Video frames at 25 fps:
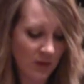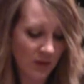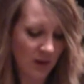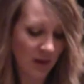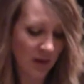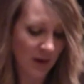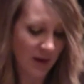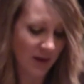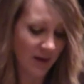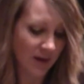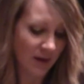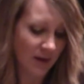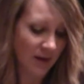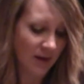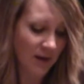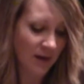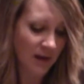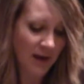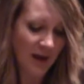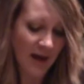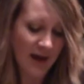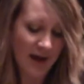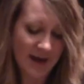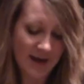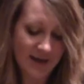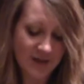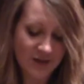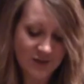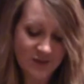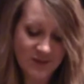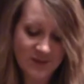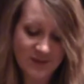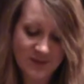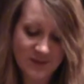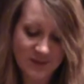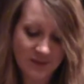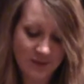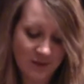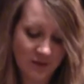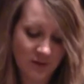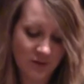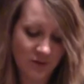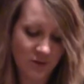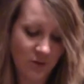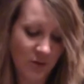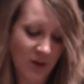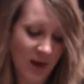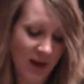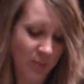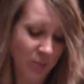And I just,
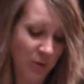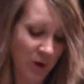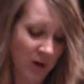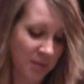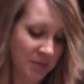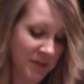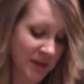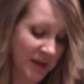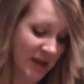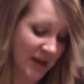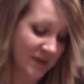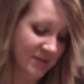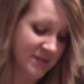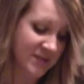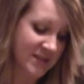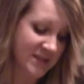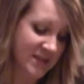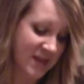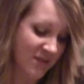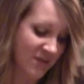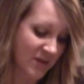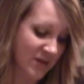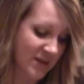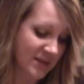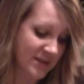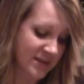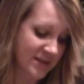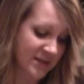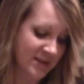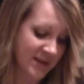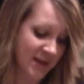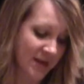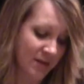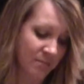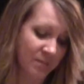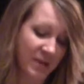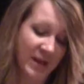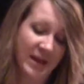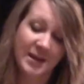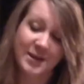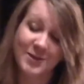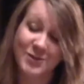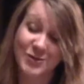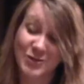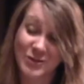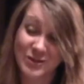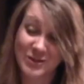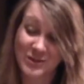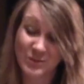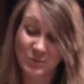you know, I probably have 7 to 10
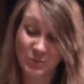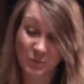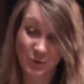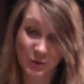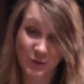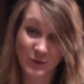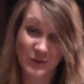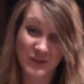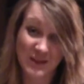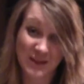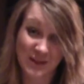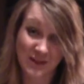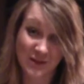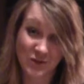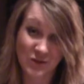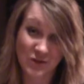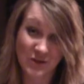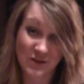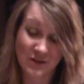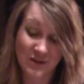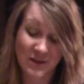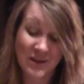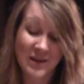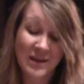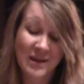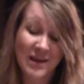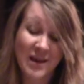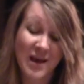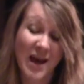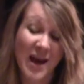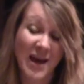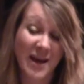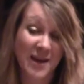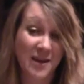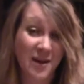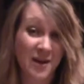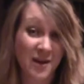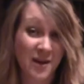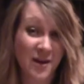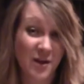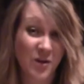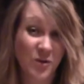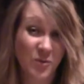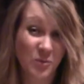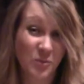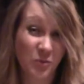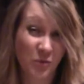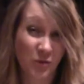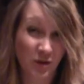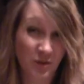pages per section. I cut
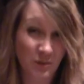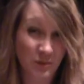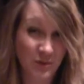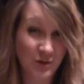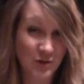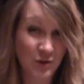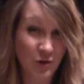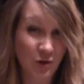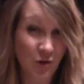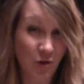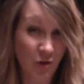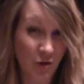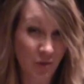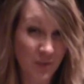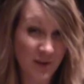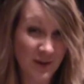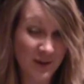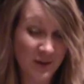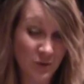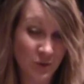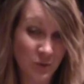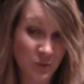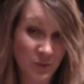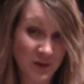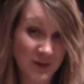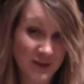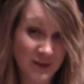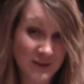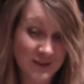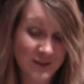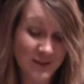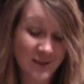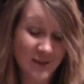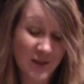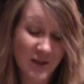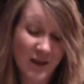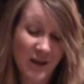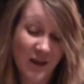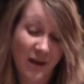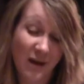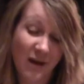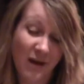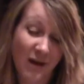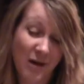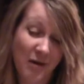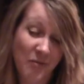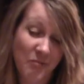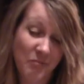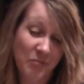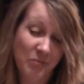out pretty much all my coupons.
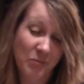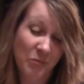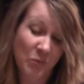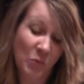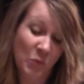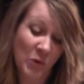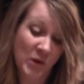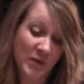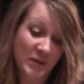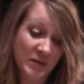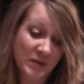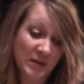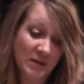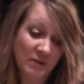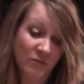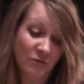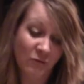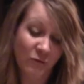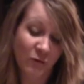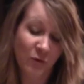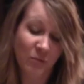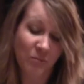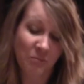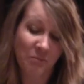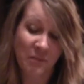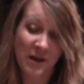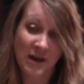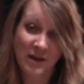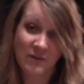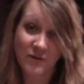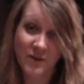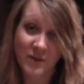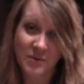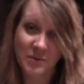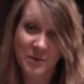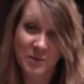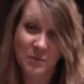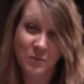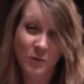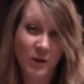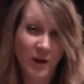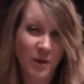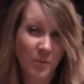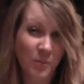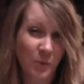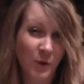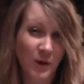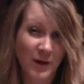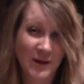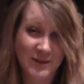One thing for my family, we're
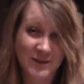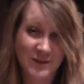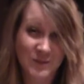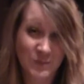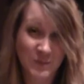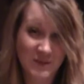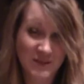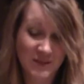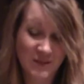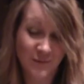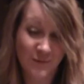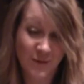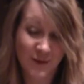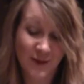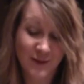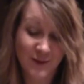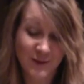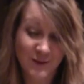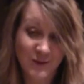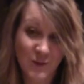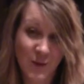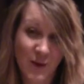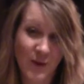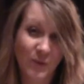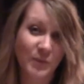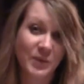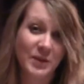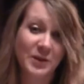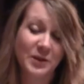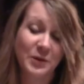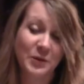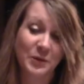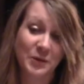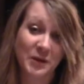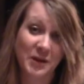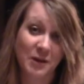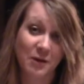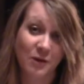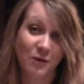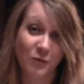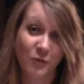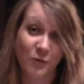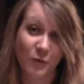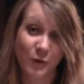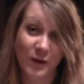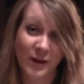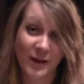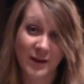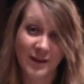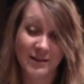not brand specific, so I really don't care if
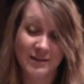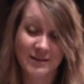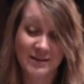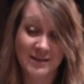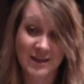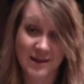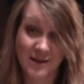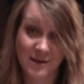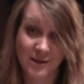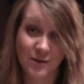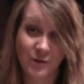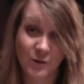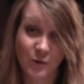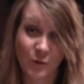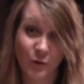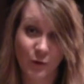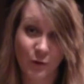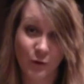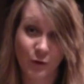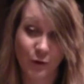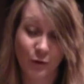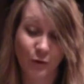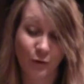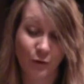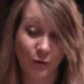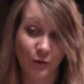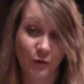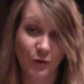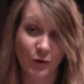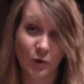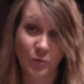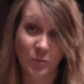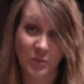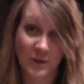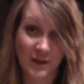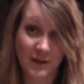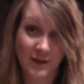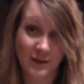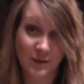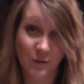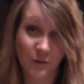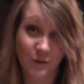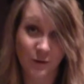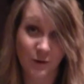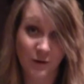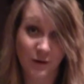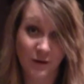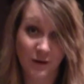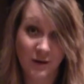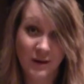we're eating Dannon yogurt or Yoplait
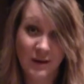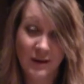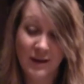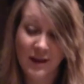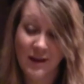yogurt.